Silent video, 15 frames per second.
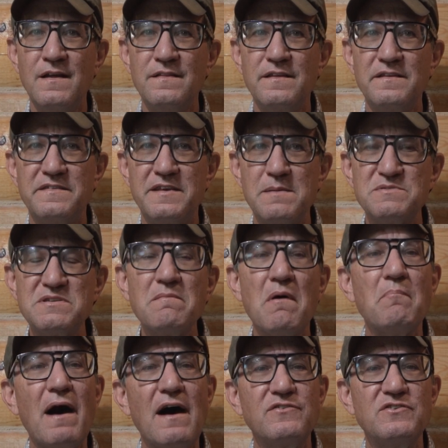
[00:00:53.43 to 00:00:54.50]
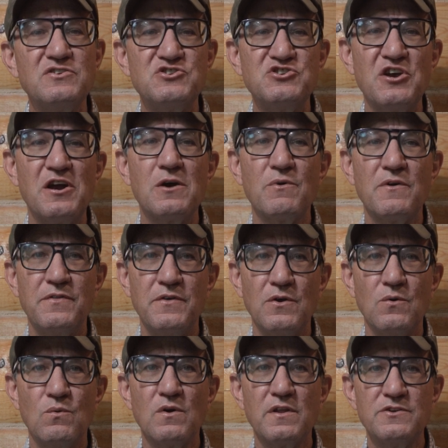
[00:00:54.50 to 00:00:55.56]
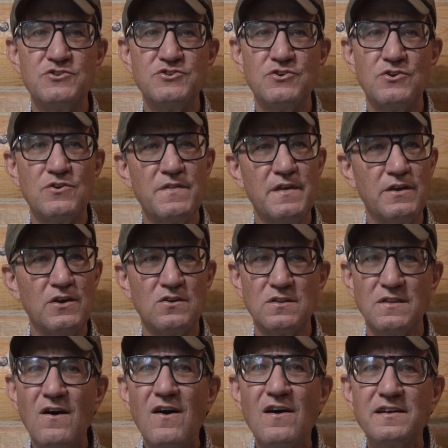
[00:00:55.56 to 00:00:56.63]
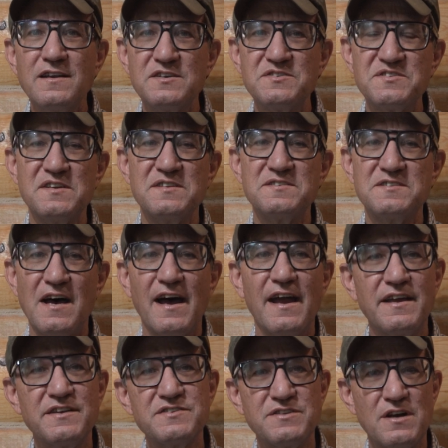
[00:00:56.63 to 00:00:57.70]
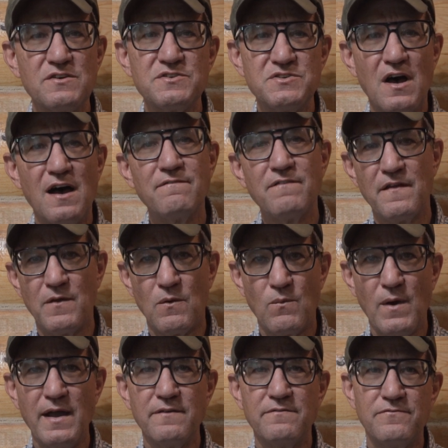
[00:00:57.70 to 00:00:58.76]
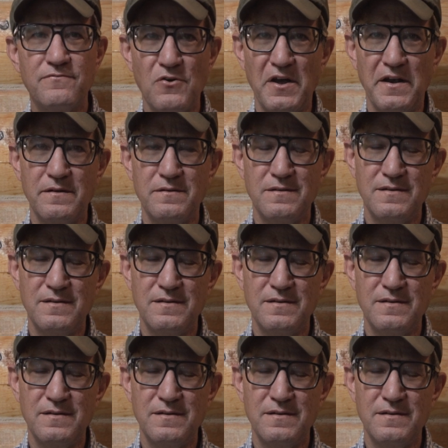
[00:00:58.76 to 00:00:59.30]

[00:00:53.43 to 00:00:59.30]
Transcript: The tips I'm about to share with you will ensure that your long-distance hike starts off on the right foot.